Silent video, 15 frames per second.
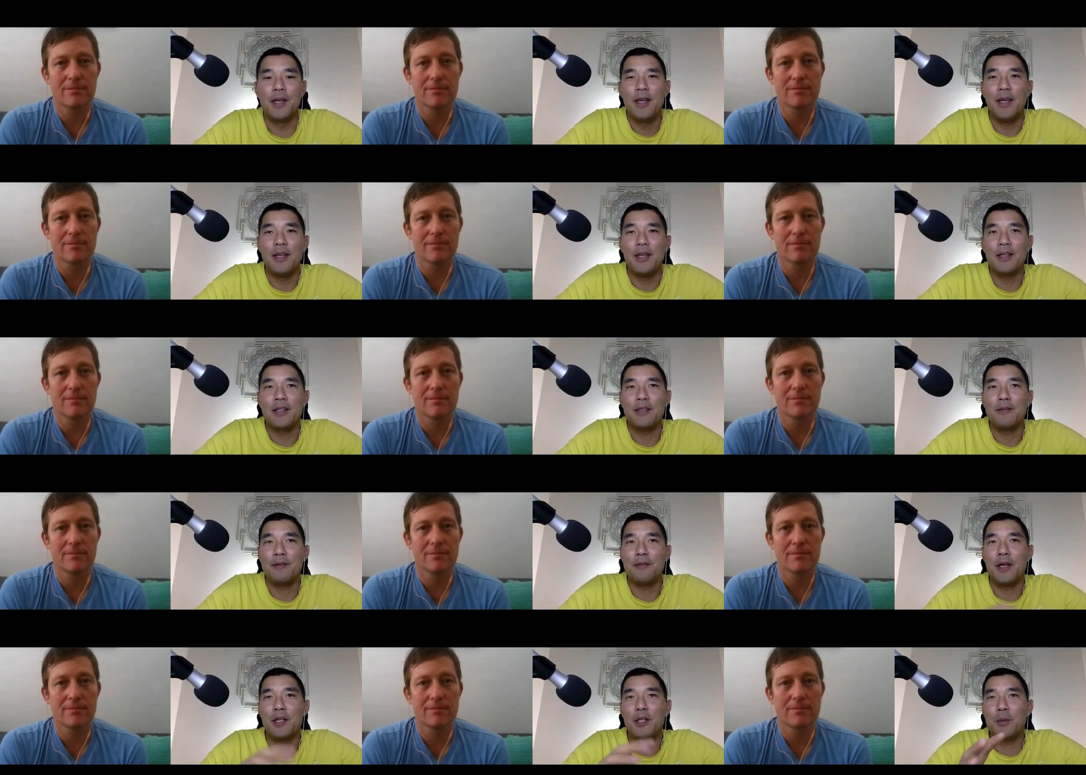Speaker 1: and kind of
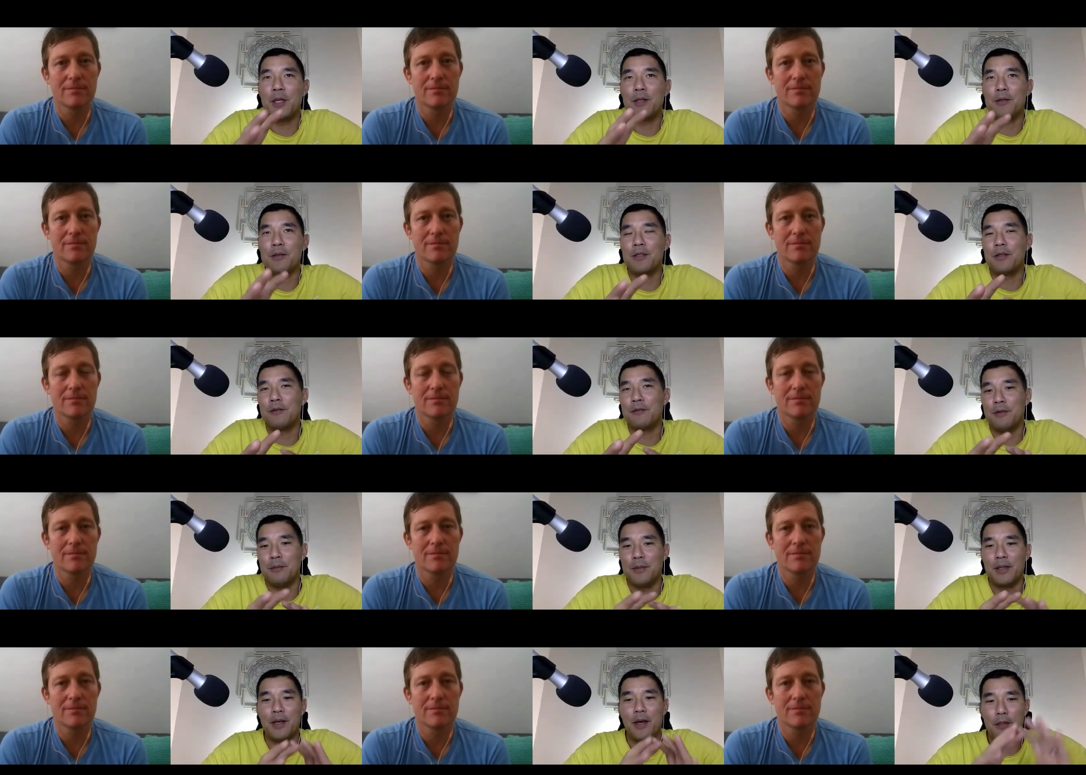evaluate yourself from
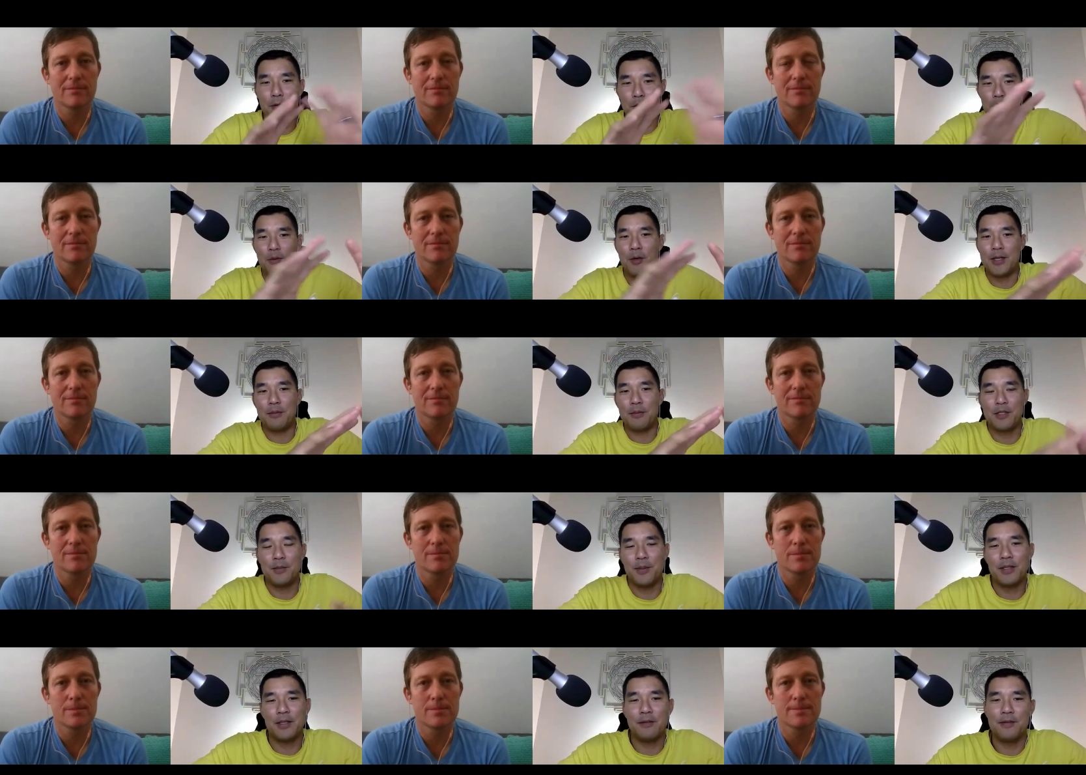like that third party
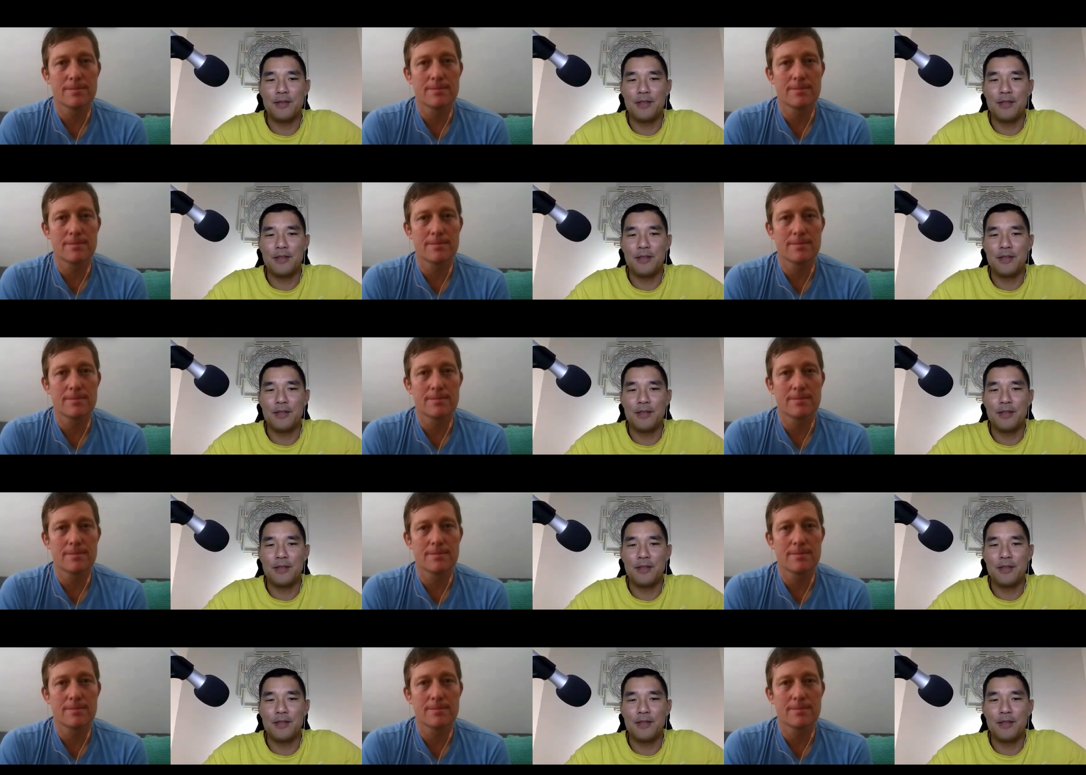perspective and